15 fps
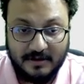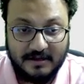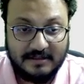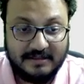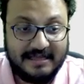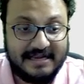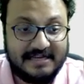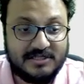
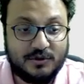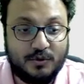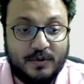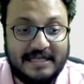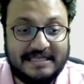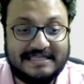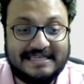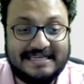there is
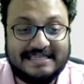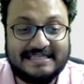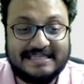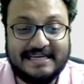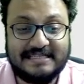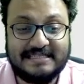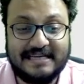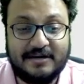queen
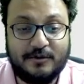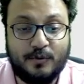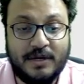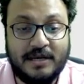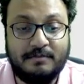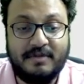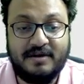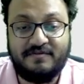c6 and
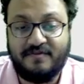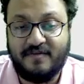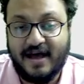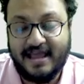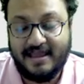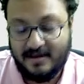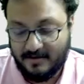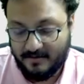queen
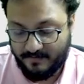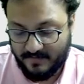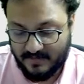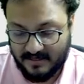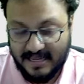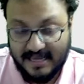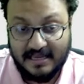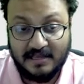b5
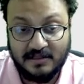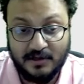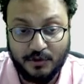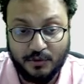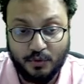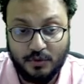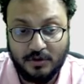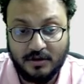taking the
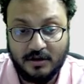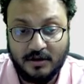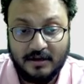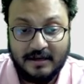rook.